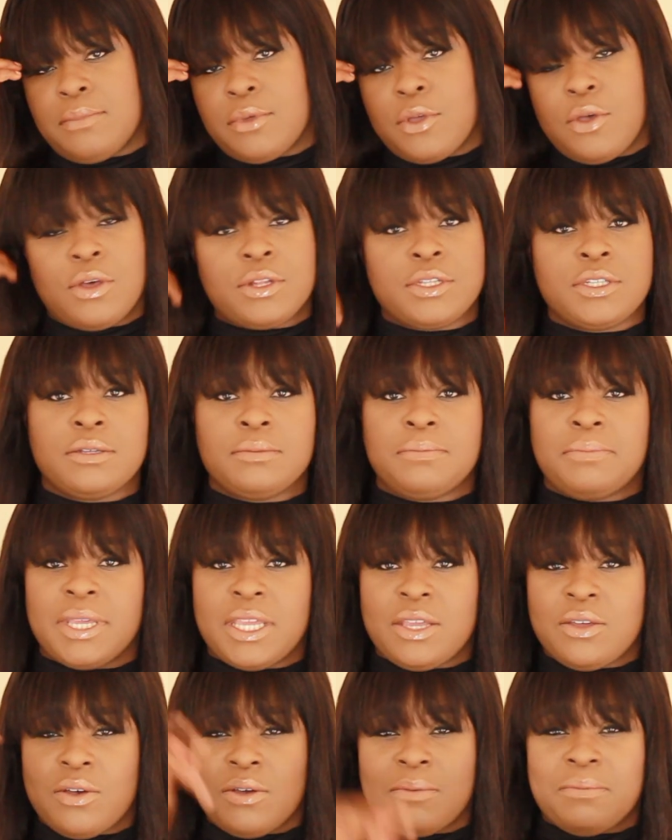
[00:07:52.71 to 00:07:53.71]
got to
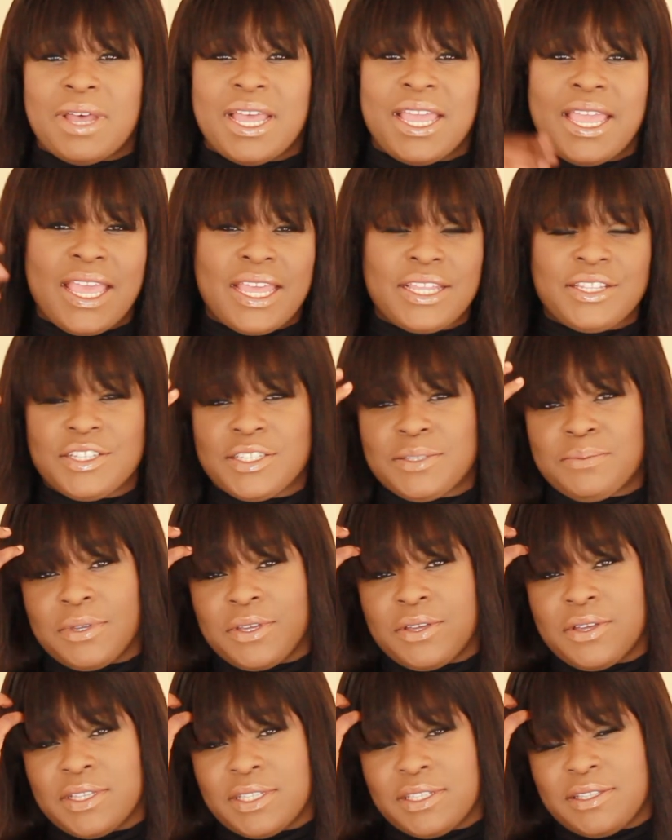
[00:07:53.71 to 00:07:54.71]
be on my edges,
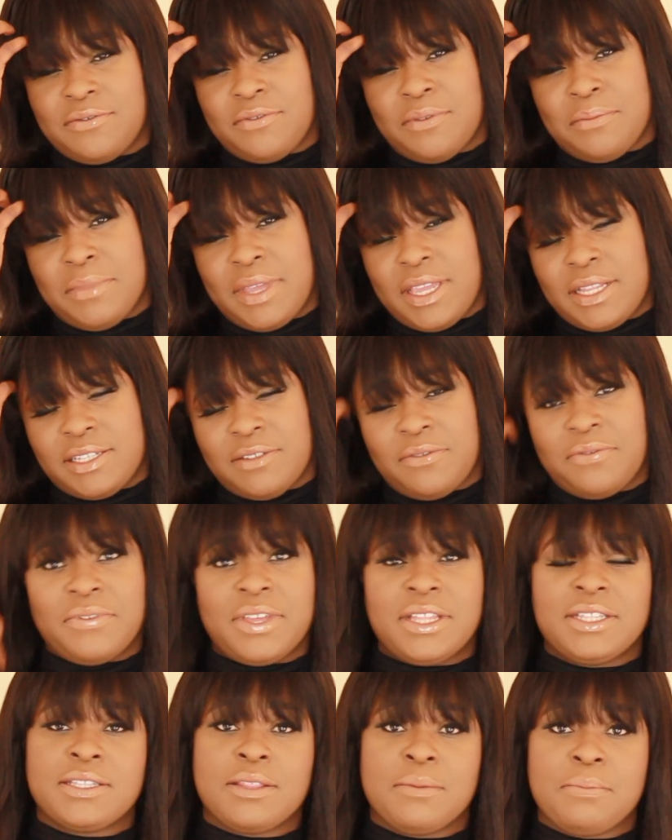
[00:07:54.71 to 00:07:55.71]
because for me it
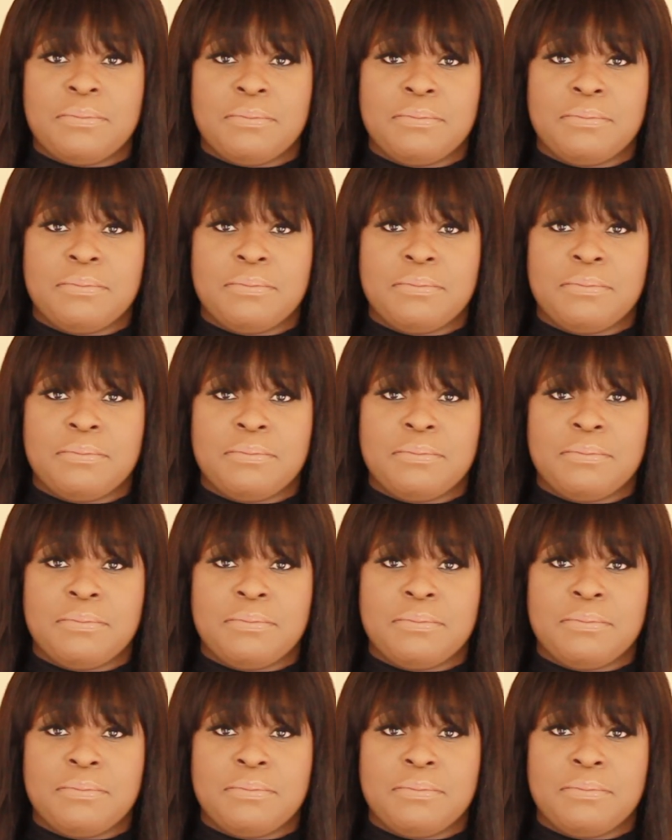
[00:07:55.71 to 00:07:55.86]
defeats the